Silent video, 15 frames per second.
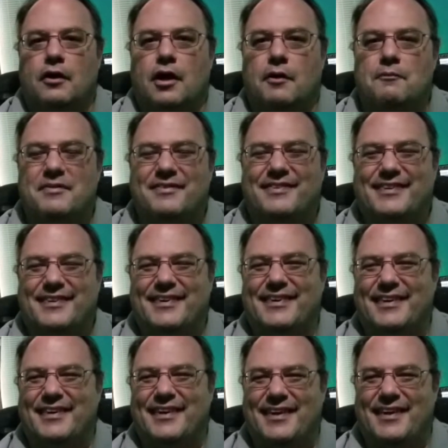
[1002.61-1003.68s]
I'm
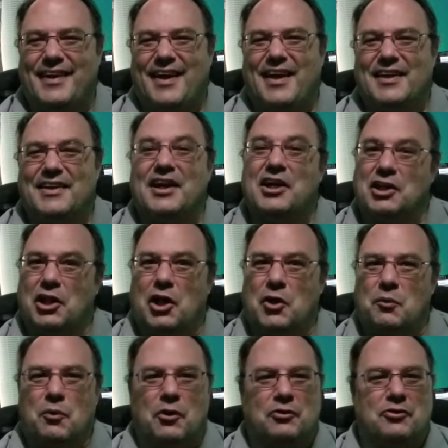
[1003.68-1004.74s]
got a lot of
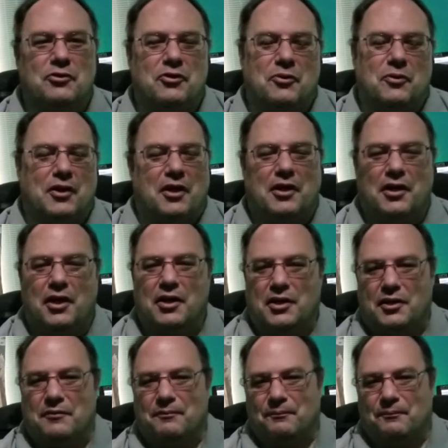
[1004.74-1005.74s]
work to do on, on it.